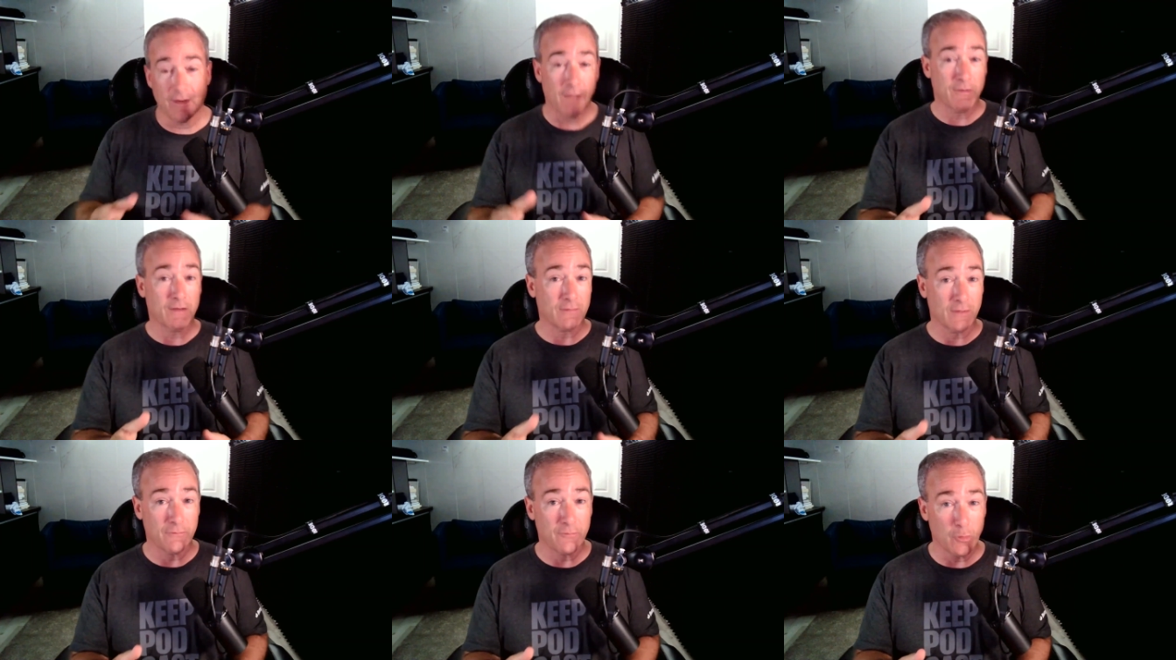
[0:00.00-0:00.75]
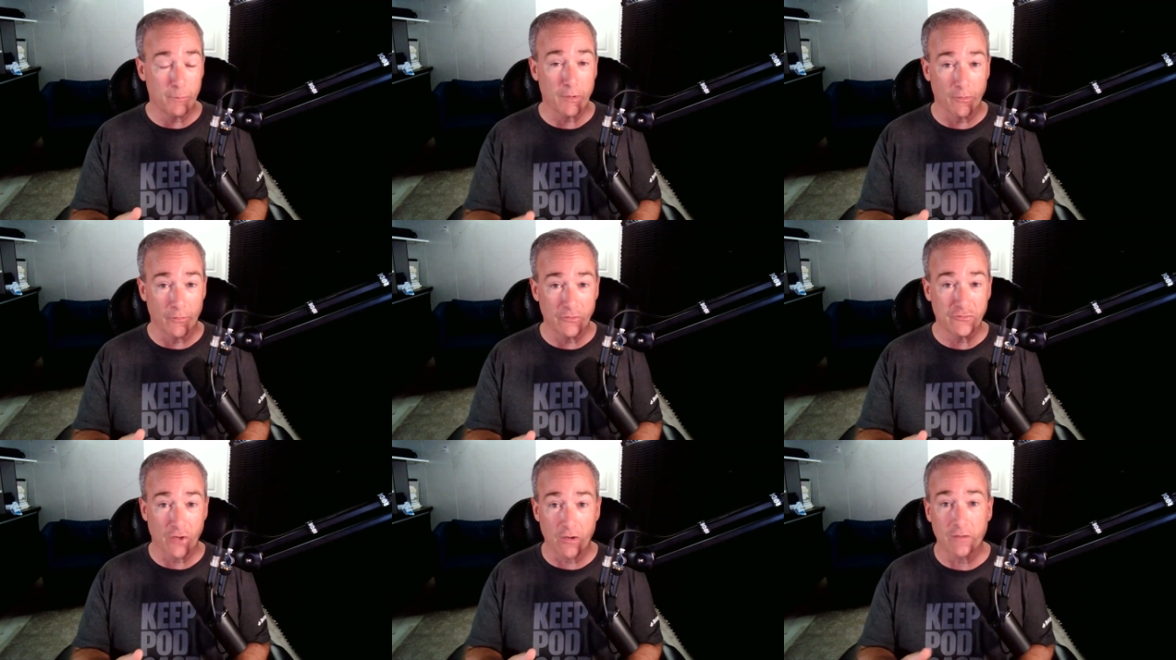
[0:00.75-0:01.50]
And obviously, if you appear on
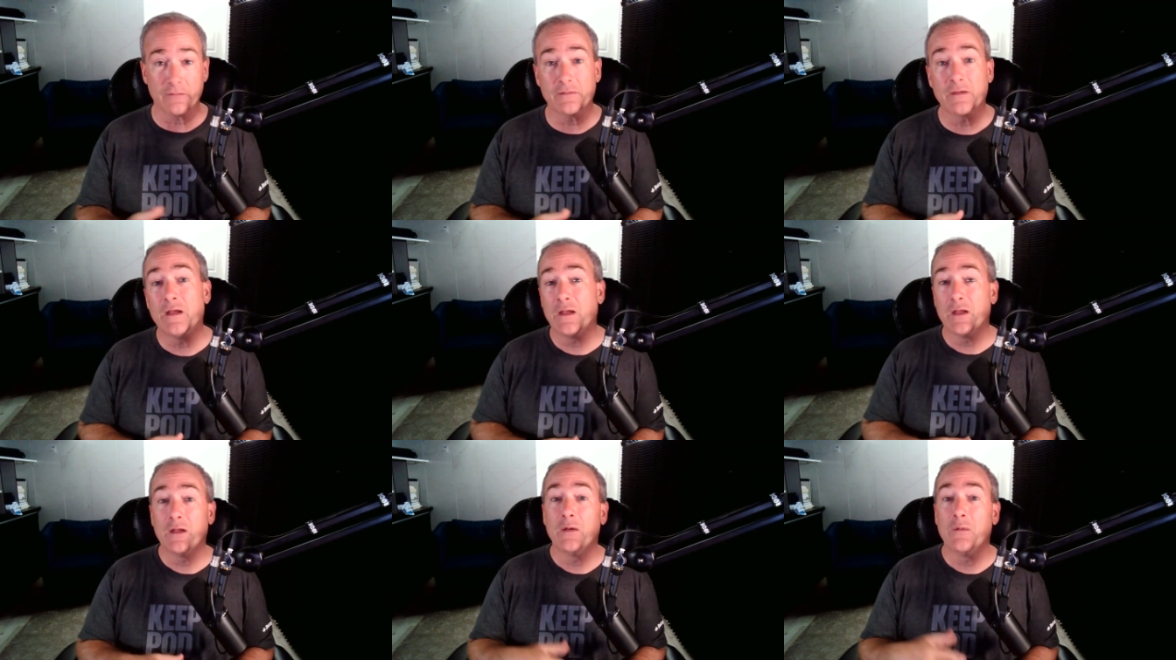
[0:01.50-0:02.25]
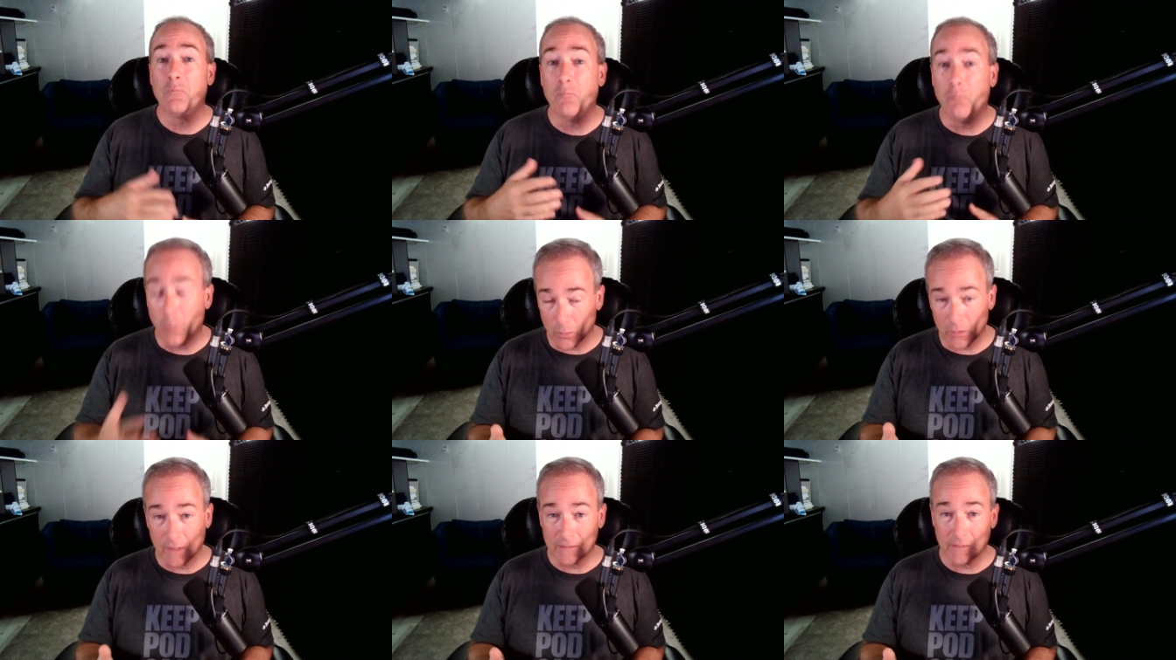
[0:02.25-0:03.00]
the charts,
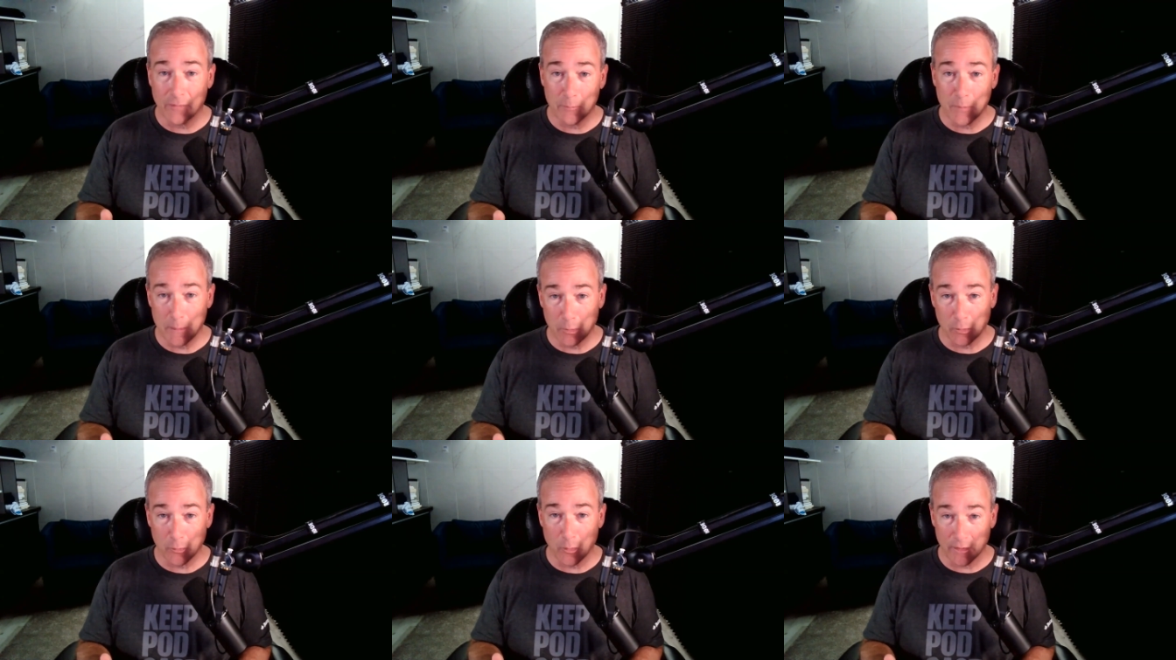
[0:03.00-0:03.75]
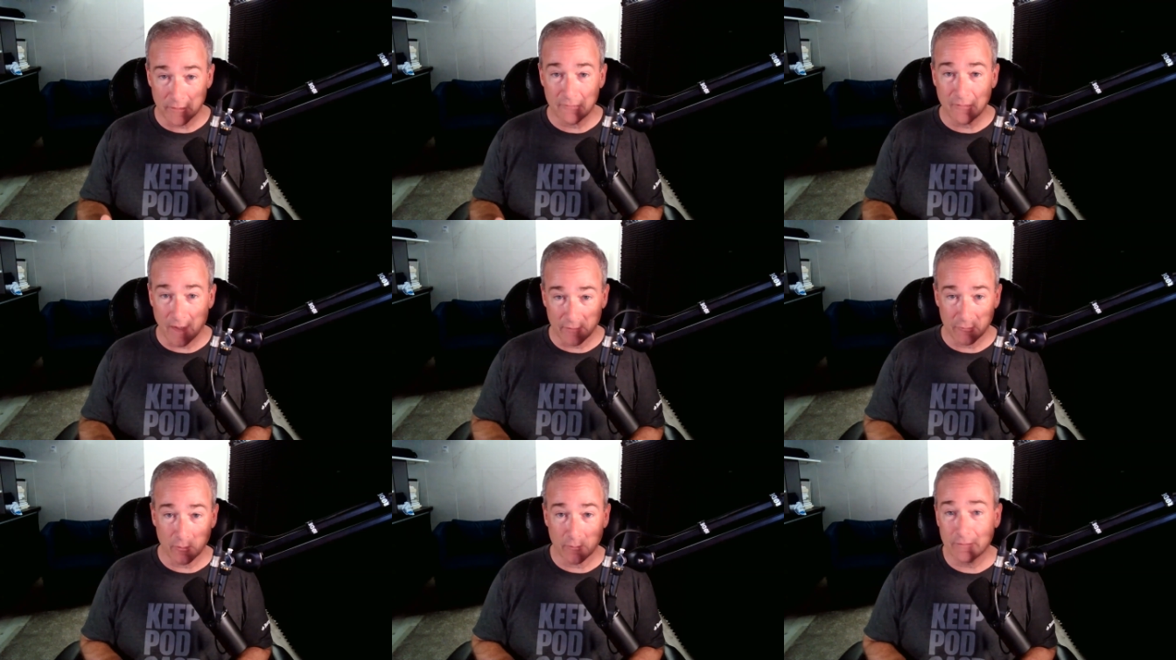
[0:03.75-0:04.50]
more likely that people are going to find you.